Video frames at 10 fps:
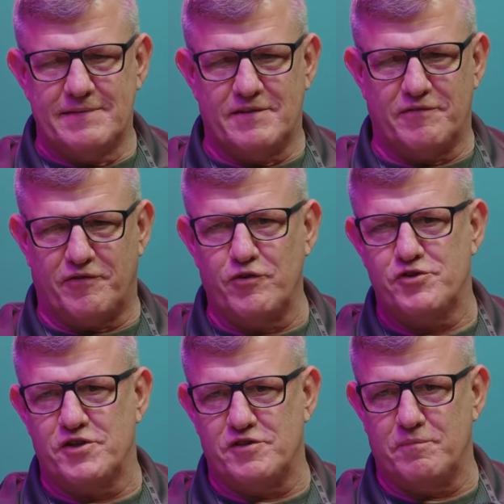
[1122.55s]
The
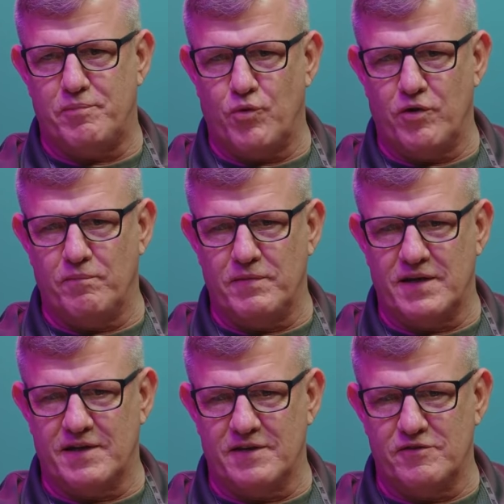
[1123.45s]
first is important
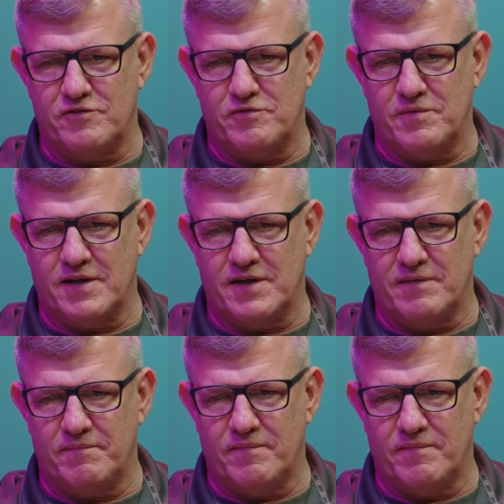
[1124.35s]
because uh,